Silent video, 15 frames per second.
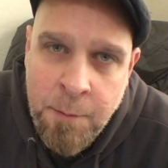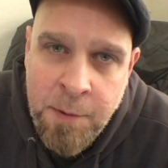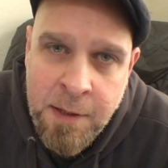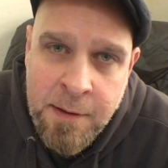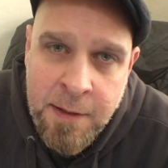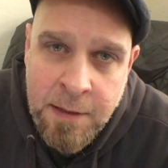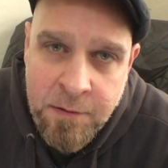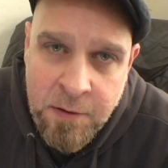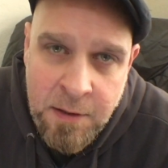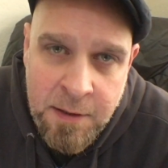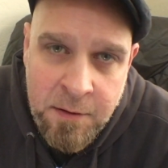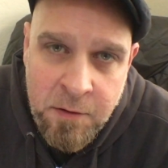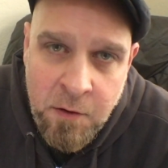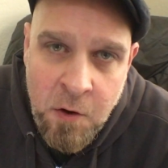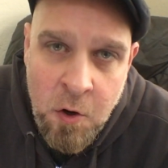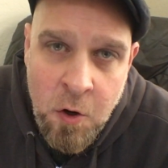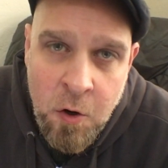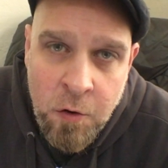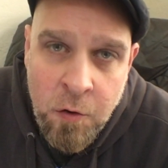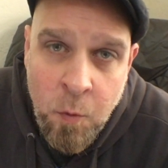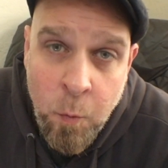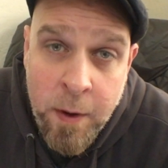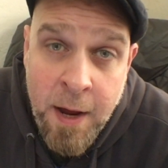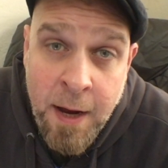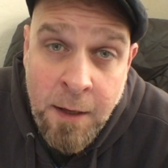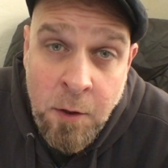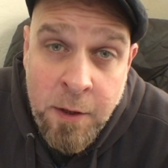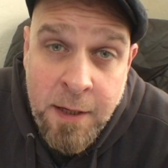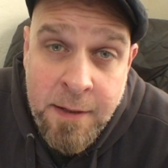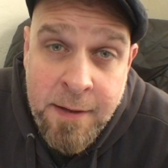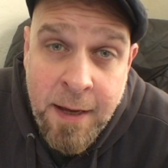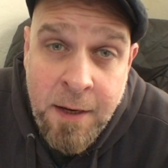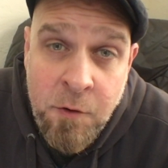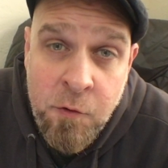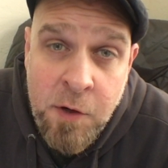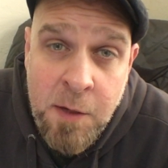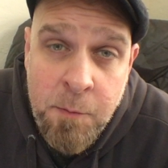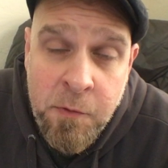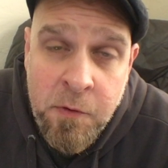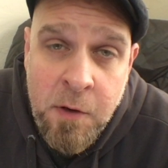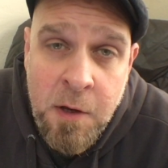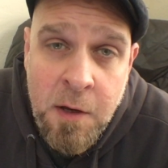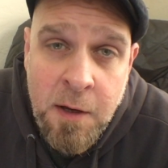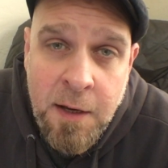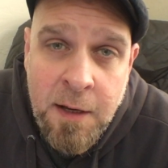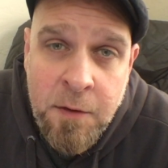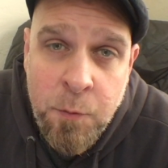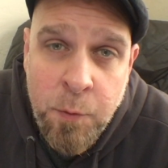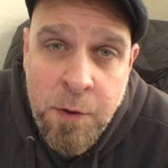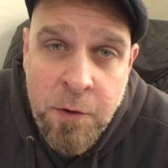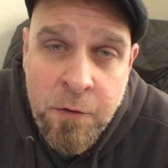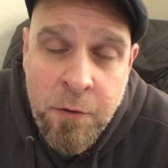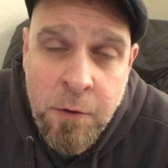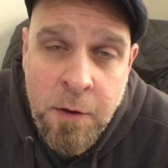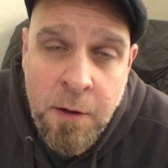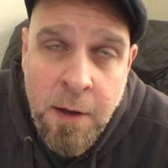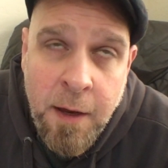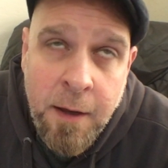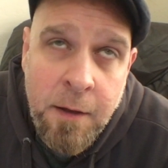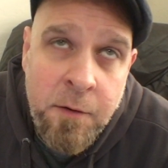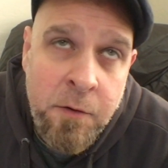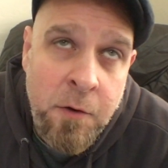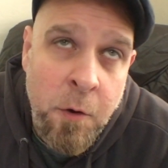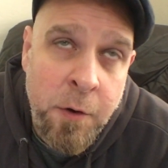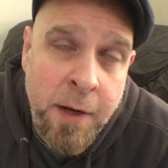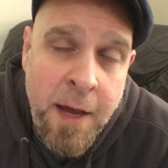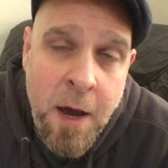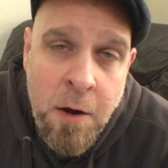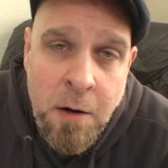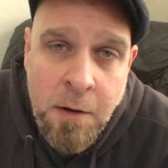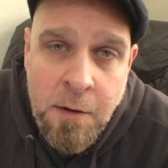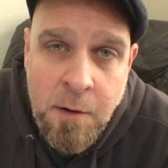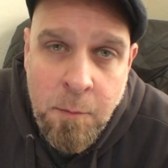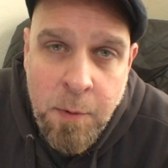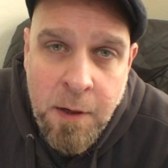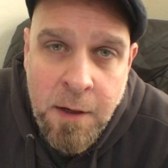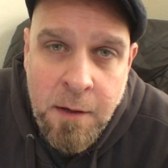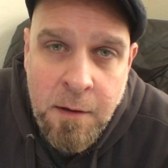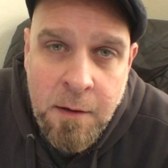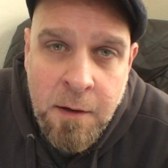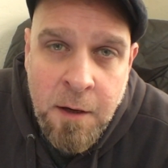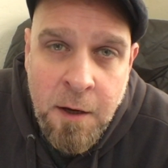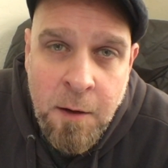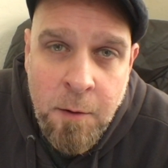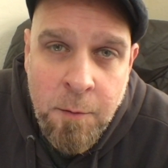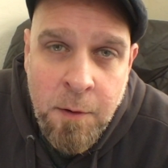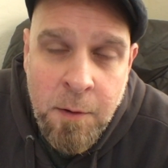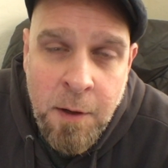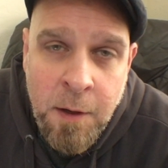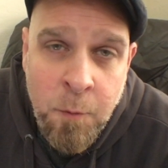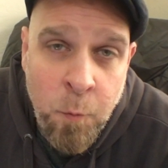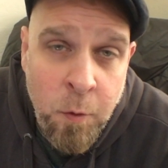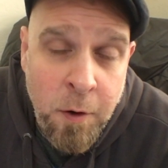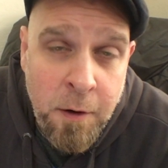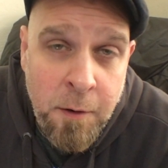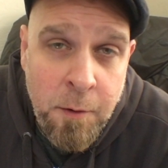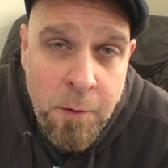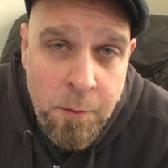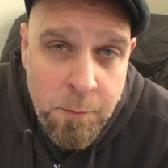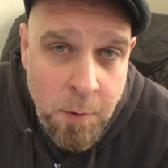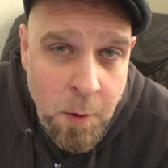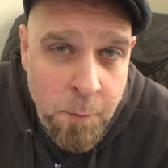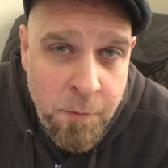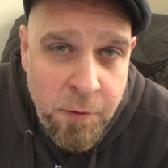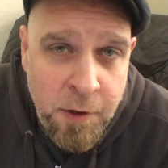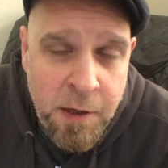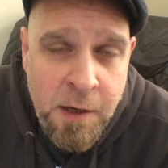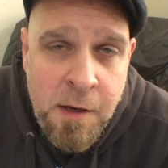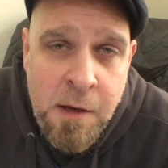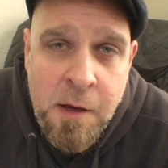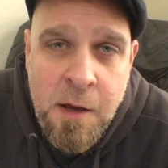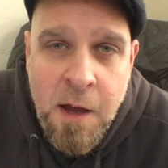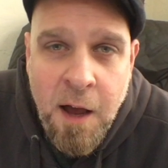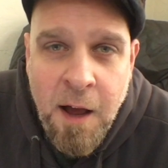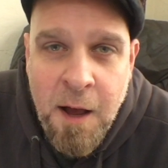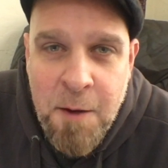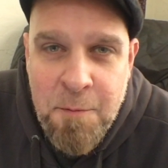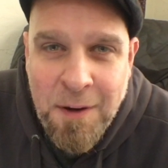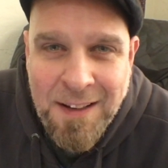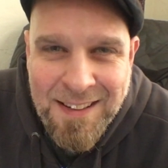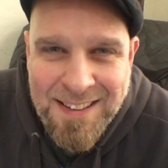I mean, that's at least the way I look at daydreams, is when you're sort of like zoning out a little bit, you know, at work, hopefully. And